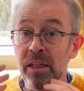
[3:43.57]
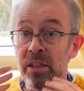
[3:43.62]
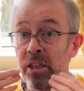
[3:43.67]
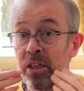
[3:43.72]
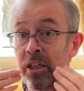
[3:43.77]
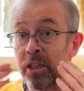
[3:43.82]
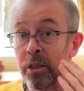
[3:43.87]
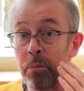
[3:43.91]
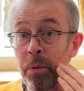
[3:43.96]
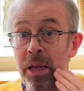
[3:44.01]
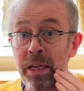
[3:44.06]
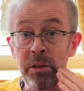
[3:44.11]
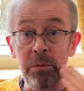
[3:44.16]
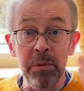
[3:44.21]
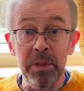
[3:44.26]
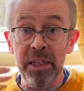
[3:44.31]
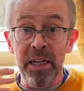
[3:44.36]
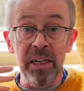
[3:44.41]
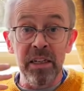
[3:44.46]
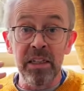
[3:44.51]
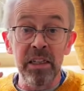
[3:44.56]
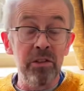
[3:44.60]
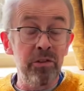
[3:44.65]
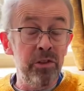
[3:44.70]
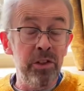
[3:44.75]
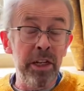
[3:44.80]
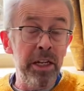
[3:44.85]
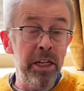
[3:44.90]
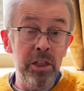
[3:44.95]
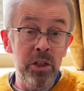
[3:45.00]
as a displacement
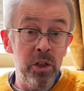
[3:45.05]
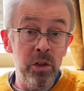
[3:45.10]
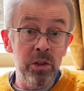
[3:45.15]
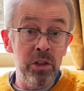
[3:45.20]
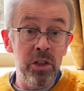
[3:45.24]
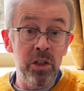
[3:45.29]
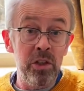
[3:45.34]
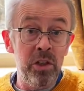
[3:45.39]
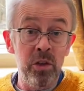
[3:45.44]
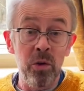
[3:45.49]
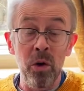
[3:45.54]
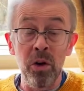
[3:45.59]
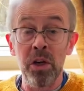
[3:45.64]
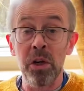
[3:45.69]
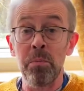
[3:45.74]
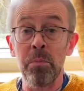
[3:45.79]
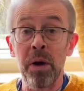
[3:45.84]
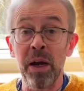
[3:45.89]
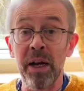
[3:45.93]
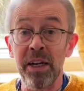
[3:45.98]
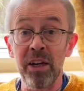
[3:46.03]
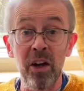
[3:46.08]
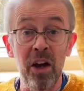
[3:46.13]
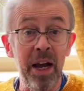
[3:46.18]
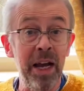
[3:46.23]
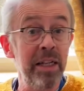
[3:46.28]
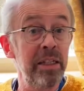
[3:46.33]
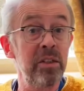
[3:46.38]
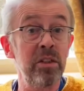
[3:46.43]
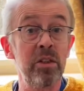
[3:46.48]
activity to occupy your
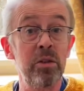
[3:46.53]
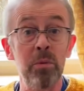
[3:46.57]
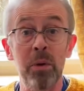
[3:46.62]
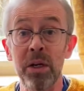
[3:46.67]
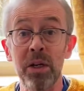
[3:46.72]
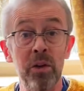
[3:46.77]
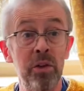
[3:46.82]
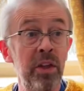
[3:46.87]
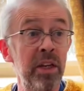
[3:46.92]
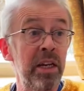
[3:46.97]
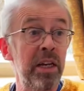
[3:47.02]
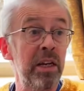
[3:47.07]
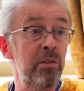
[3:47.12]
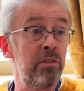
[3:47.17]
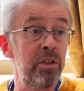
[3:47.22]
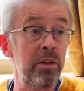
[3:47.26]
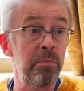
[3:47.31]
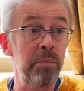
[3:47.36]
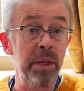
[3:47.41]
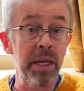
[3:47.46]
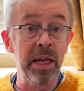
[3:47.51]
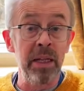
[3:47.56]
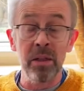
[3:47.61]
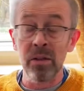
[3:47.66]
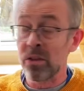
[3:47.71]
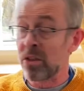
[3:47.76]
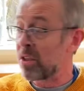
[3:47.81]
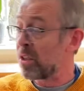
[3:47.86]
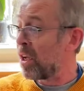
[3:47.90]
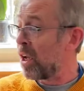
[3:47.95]
hands while you're thinking of something
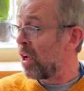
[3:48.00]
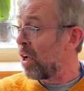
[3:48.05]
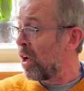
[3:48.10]
else.